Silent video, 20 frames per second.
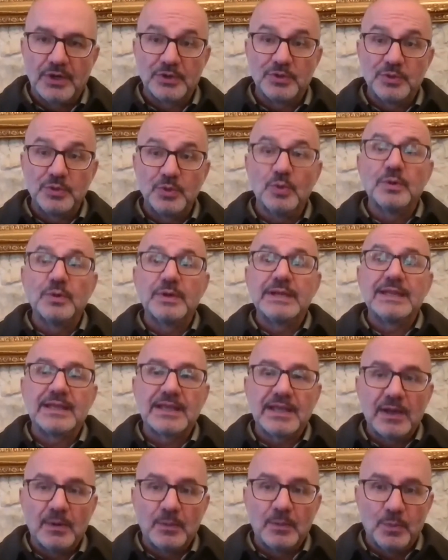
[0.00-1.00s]

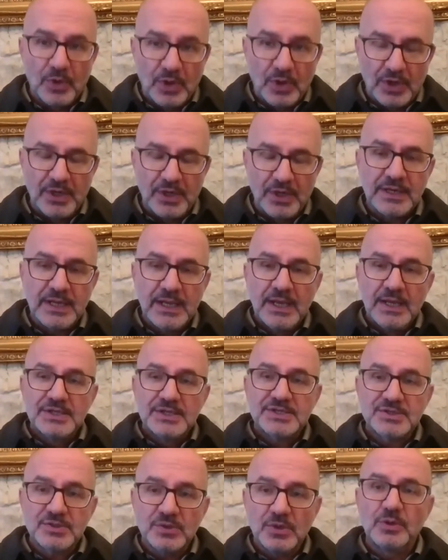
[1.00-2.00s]
during a war,
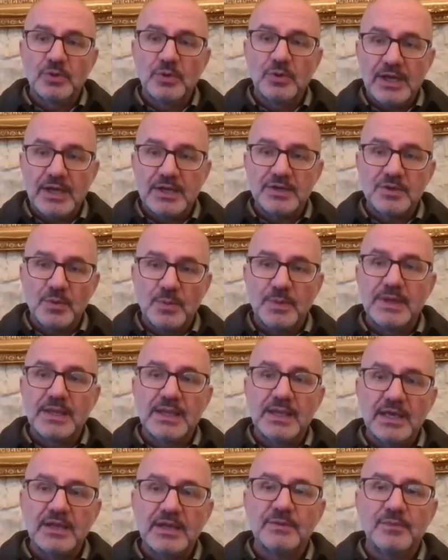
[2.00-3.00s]
so you are doing
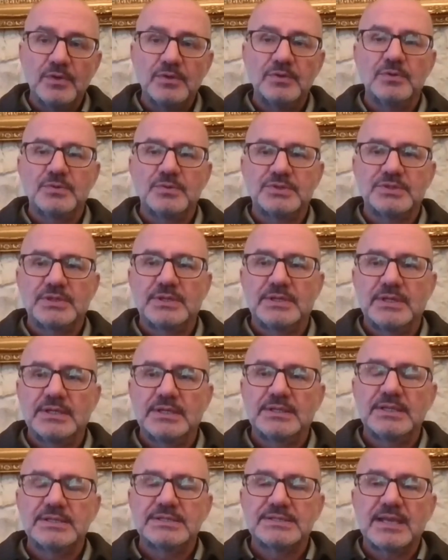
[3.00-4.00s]
a revolution.
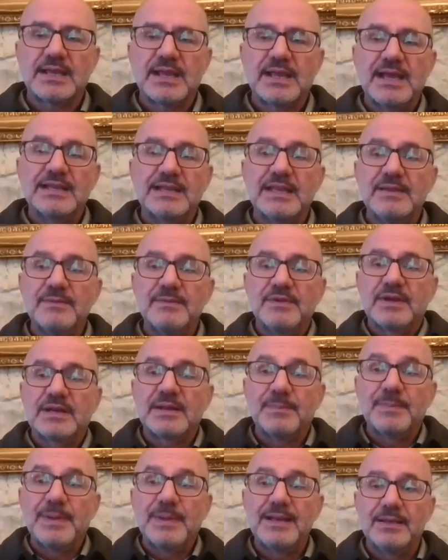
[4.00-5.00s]
It is a kind even
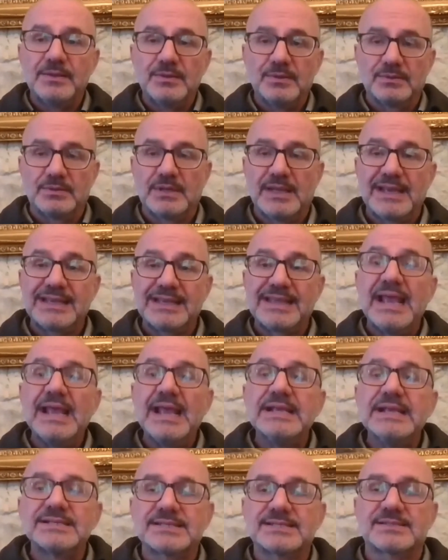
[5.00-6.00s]
rebellion
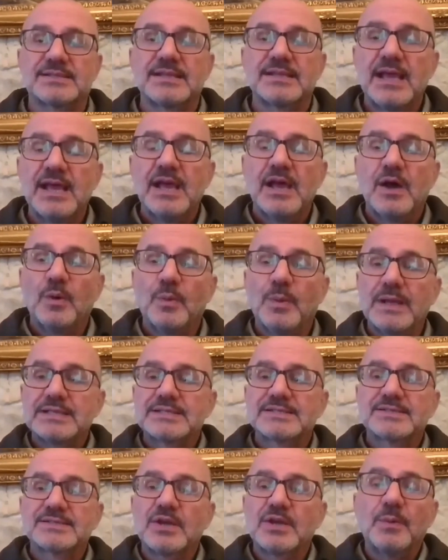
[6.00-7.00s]
against
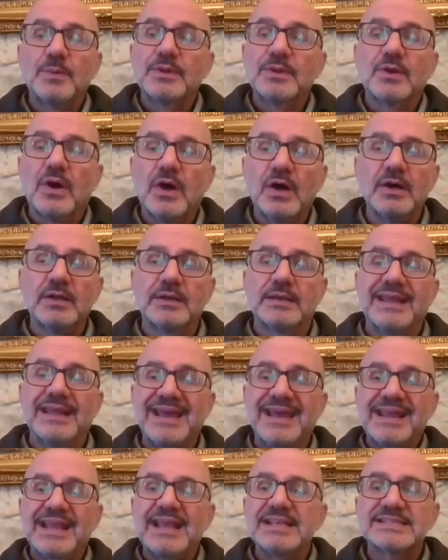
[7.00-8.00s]
what's going on,
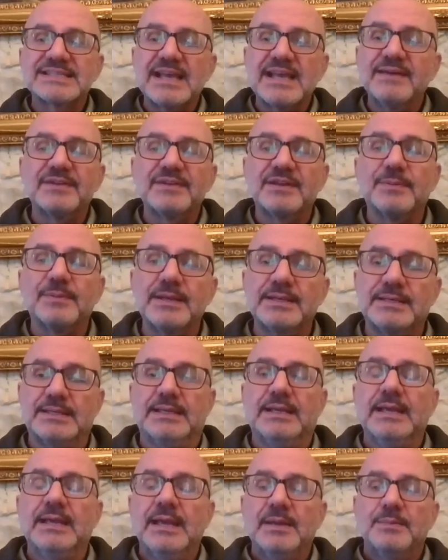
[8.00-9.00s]
against everybody,
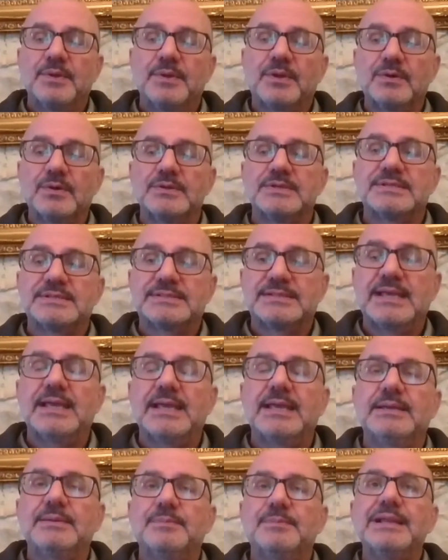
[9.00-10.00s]
because
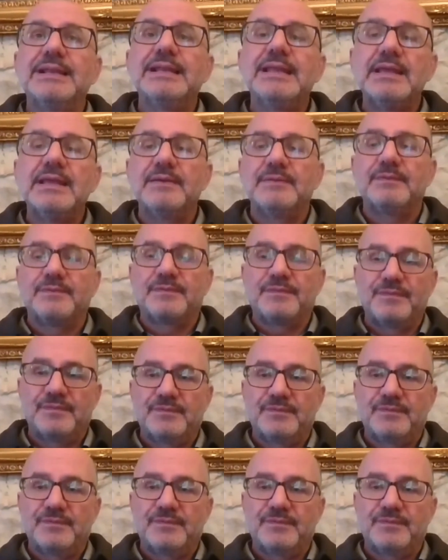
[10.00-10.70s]
they believe